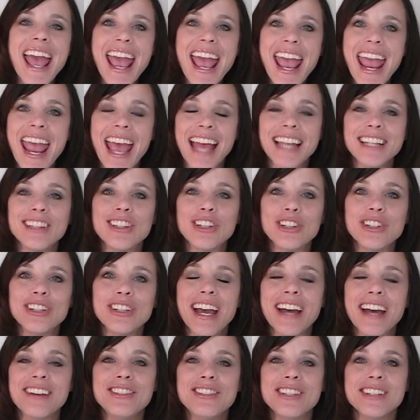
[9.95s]
and learn
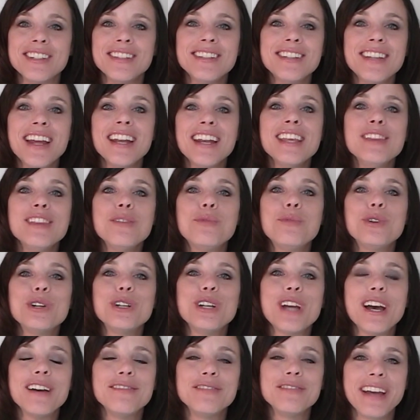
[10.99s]
how to study the
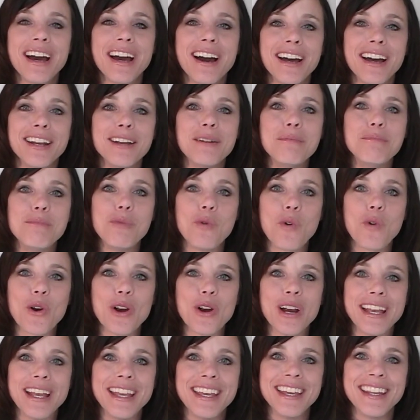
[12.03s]
Word of God
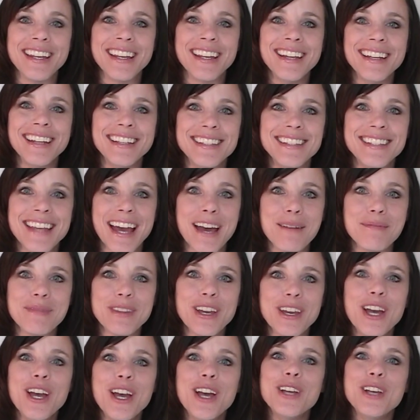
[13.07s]
more in
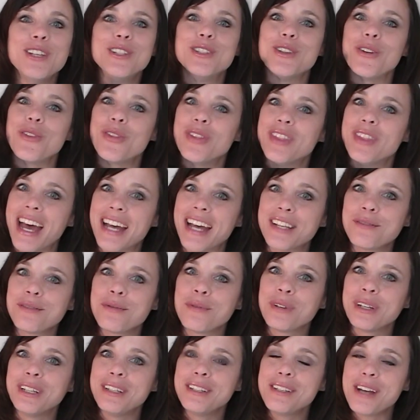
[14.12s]
depth. So that's what
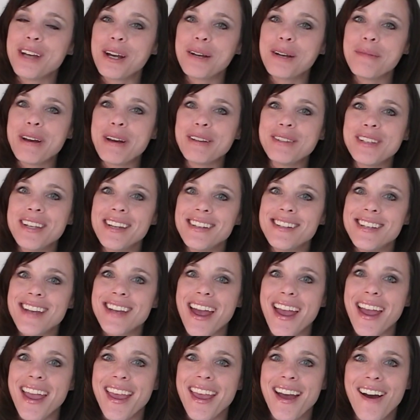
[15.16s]
we're going to talk about
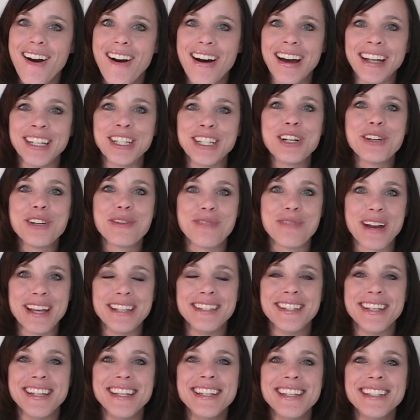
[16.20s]
today on
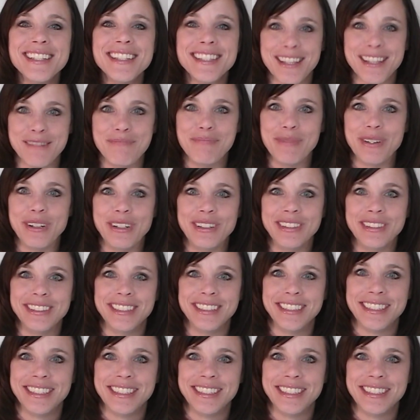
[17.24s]
Crazy Simple.